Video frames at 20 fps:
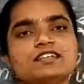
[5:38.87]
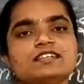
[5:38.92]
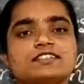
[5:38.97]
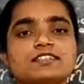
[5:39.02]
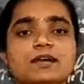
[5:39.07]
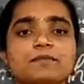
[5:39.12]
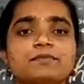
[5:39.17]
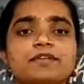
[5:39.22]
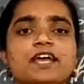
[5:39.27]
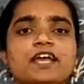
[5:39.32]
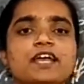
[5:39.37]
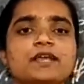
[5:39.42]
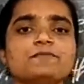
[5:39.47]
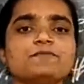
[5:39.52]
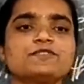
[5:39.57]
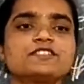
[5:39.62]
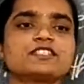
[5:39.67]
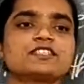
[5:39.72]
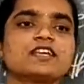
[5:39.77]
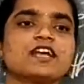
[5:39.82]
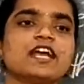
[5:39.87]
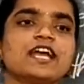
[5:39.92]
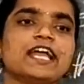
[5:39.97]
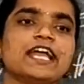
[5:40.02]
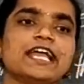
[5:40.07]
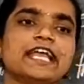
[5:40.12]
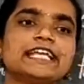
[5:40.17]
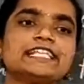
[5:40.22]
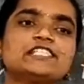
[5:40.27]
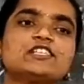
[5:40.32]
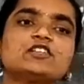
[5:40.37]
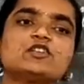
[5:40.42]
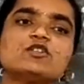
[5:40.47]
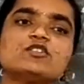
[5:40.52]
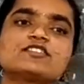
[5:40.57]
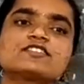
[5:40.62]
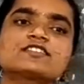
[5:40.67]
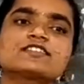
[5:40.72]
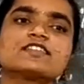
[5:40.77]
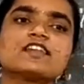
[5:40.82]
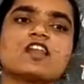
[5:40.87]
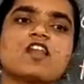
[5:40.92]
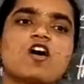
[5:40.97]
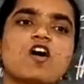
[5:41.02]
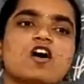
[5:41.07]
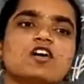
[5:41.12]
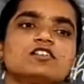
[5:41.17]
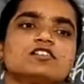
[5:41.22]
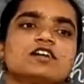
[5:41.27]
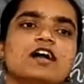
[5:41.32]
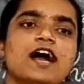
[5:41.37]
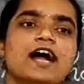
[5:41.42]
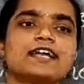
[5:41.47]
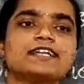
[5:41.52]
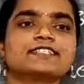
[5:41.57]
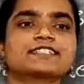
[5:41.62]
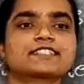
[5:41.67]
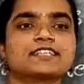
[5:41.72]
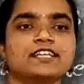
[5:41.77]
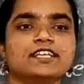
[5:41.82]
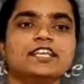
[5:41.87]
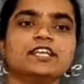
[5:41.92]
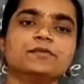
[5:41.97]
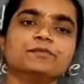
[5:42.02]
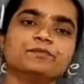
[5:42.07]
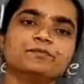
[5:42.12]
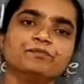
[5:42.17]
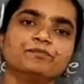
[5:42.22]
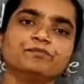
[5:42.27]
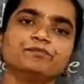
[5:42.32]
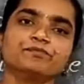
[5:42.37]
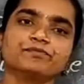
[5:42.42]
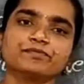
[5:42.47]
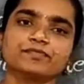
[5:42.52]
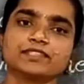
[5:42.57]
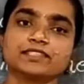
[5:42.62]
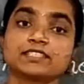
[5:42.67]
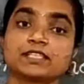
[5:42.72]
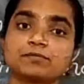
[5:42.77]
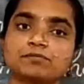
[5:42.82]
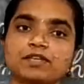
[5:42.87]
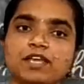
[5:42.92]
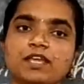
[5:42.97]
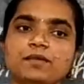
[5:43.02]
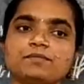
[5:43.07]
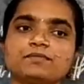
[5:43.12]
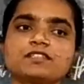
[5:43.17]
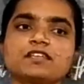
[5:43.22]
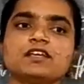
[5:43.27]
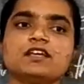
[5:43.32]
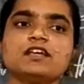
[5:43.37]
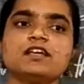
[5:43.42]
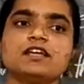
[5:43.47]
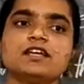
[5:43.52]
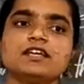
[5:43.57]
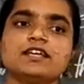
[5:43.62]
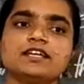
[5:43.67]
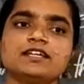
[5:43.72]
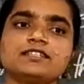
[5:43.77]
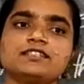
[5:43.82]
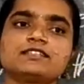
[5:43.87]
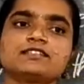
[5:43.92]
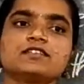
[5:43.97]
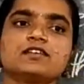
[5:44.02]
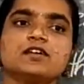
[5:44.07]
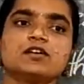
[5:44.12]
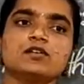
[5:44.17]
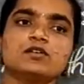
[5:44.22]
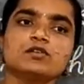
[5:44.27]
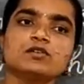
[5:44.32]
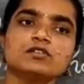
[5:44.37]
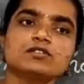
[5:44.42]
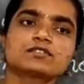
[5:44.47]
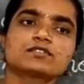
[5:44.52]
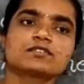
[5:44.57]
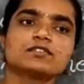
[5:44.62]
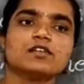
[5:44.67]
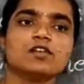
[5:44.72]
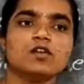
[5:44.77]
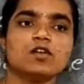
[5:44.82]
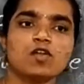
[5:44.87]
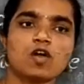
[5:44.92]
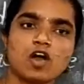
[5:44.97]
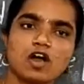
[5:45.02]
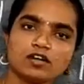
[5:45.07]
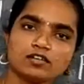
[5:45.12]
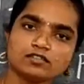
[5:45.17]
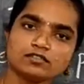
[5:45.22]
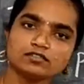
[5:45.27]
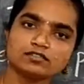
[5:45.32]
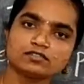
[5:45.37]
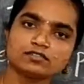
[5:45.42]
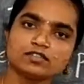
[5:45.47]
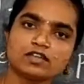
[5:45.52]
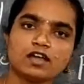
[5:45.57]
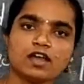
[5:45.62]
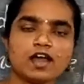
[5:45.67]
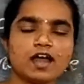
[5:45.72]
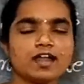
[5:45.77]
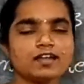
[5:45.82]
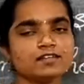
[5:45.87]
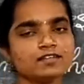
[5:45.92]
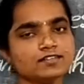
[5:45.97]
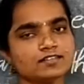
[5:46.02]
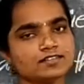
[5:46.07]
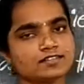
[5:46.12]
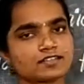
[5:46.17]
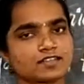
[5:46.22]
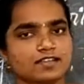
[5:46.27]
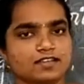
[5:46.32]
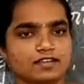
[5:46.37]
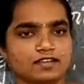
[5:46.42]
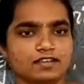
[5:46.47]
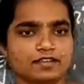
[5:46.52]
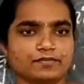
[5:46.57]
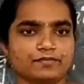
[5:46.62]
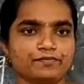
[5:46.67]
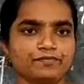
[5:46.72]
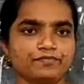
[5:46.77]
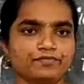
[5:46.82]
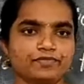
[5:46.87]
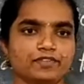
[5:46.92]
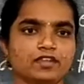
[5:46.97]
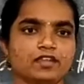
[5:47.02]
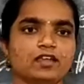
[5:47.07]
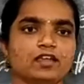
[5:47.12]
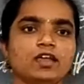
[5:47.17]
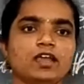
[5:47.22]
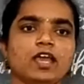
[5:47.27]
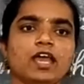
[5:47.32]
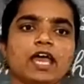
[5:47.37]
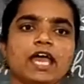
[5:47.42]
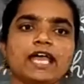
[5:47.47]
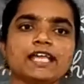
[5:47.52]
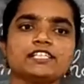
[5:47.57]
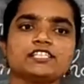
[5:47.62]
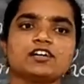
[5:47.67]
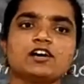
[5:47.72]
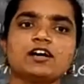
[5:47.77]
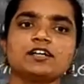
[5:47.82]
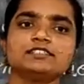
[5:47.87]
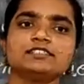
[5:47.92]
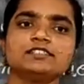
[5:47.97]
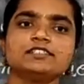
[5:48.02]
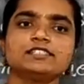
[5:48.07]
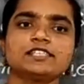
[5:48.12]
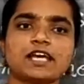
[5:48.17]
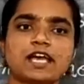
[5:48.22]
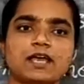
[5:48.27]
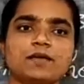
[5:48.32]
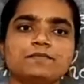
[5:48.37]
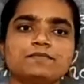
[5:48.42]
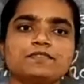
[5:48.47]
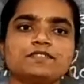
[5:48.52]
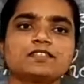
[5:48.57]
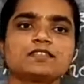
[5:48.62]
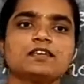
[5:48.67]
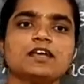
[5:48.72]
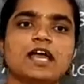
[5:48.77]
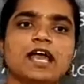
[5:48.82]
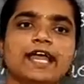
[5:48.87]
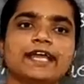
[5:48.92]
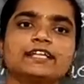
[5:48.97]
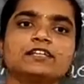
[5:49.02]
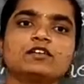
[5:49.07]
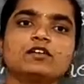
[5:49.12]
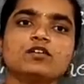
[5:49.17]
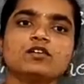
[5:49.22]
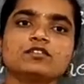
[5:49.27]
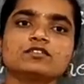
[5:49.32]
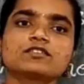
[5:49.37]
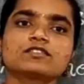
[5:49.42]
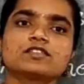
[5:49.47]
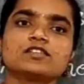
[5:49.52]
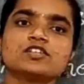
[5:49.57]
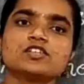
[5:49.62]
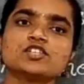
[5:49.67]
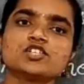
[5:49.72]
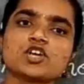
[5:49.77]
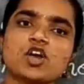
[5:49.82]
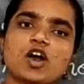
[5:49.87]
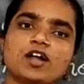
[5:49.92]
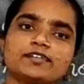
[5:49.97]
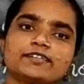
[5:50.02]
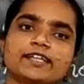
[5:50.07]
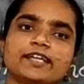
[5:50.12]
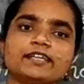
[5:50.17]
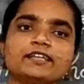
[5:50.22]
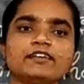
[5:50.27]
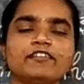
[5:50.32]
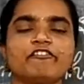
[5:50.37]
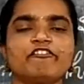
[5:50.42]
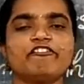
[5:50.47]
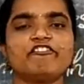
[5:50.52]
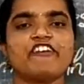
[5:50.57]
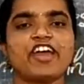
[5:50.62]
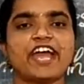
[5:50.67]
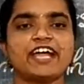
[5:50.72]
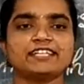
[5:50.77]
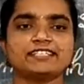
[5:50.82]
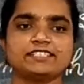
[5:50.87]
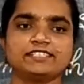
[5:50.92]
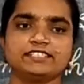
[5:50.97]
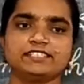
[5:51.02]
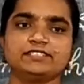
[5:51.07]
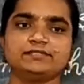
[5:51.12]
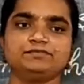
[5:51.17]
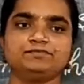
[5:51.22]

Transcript: Sometimes it looks long and skinny. Sometimes it looks long and skinny. At other times it looks short and fat.